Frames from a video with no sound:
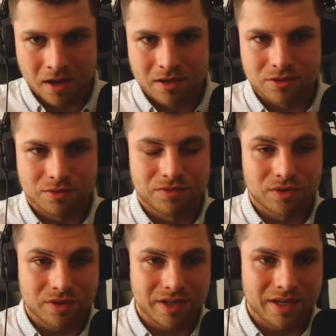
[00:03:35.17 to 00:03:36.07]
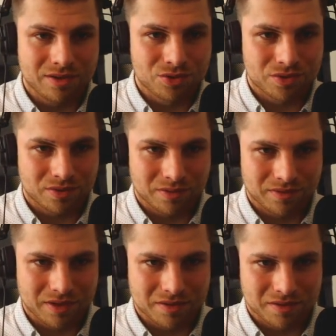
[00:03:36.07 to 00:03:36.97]
So for each of
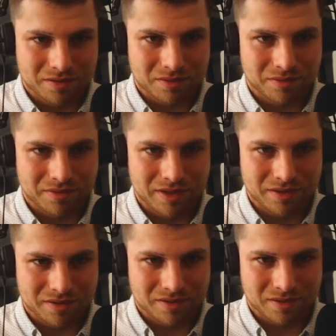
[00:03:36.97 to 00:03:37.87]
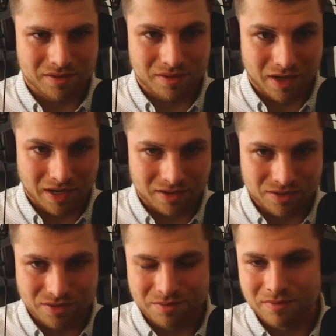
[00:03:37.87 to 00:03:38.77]
these
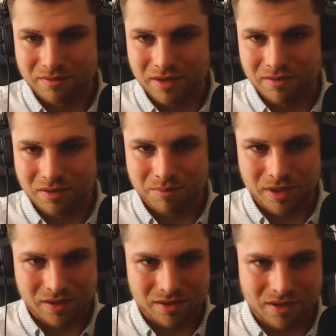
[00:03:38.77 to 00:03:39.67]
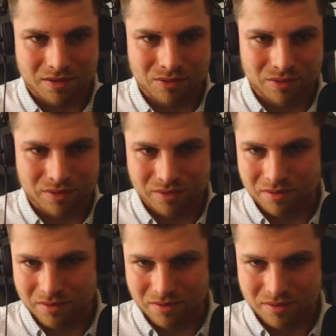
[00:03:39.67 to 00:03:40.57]
strings we will print out
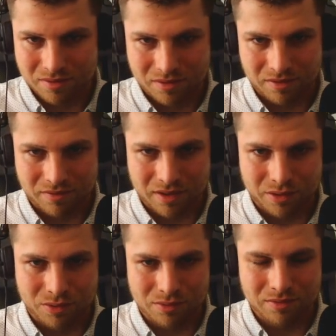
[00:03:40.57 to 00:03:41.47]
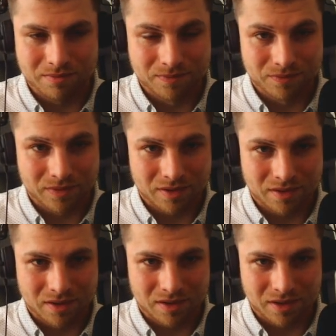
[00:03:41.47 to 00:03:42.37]
the value
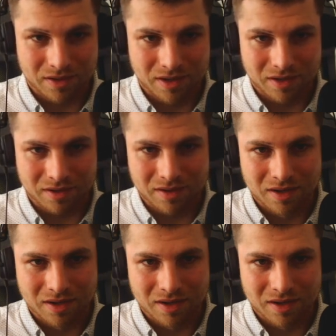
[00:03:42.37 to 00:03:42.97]
right here.